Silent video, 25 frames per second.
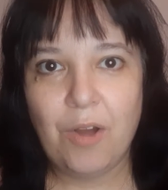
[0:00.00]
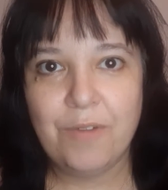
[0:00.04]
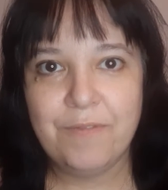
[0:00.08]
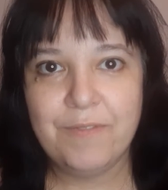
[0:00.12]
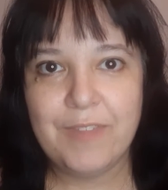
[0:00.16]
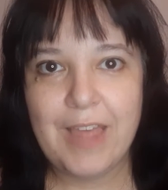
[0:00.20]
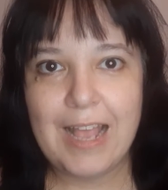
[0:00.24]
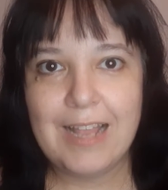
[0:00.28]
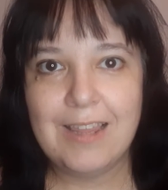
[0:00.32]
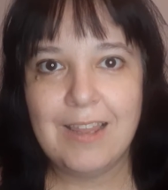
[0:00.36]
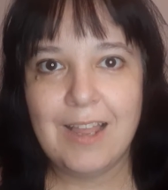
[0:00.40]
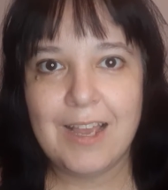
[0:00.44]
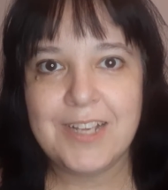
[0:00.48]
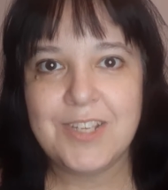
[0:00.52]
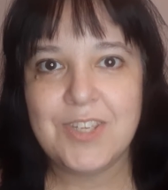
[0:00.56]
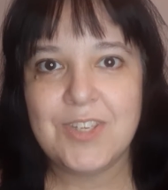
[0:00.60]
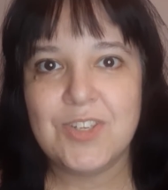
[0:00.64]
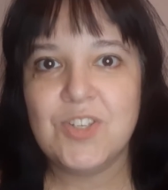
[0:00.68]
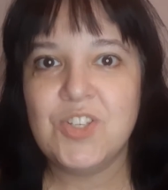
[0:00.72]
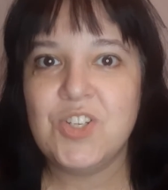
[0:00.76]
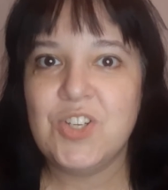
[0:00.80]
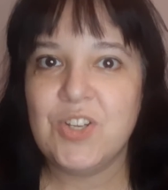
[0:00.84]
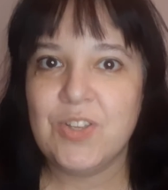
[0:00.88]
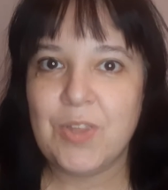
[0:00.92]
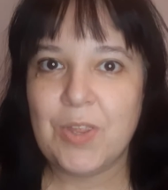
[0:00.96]
of their
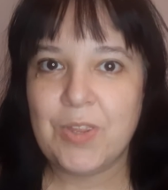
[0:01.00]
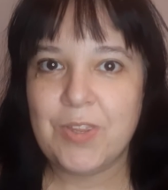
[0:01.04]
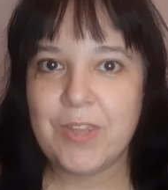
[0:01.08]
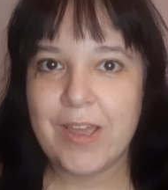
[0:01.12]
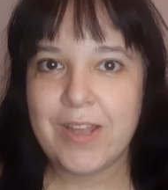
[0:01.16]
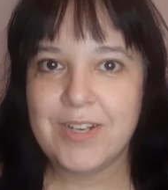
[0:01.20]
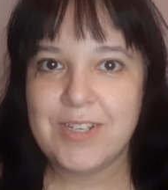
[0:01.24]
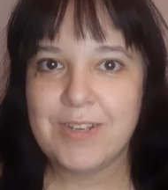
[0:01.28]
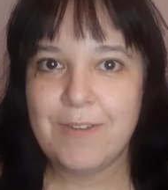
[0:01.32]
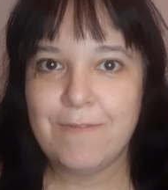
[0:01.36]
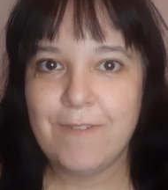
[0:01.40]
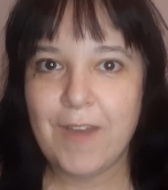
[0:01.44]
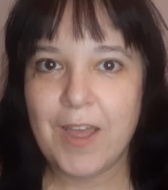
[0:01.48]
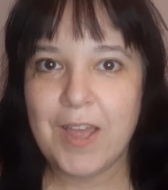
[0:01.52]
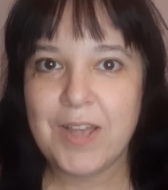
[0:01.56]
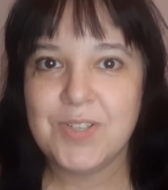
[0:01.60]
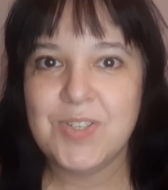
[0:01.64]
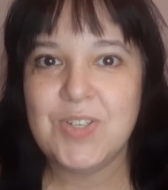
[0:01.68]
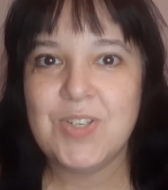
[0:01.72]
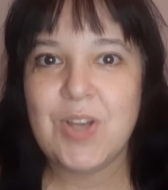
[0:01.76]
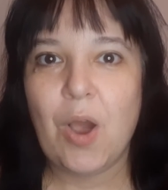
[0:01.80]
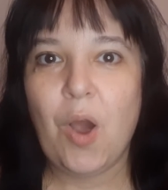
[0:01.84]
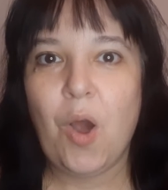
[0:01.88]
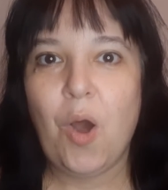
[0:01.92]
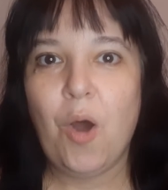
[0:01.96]
licence to the
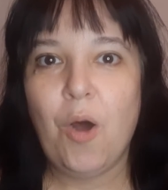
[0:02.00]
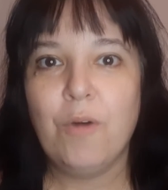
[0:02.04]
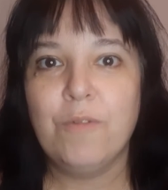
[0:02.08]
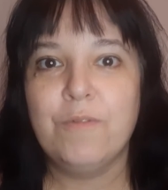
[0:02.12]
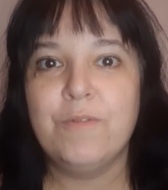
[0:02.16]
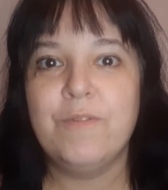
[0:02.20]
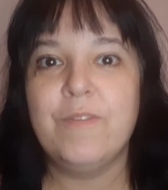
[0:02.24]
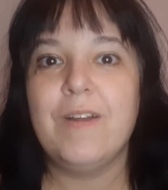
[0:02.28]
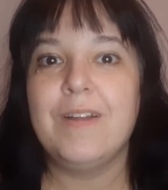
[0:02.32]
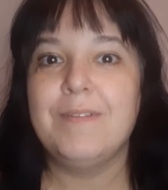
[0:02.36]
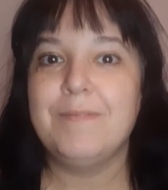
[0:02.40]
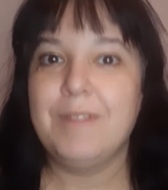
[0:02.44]
31st of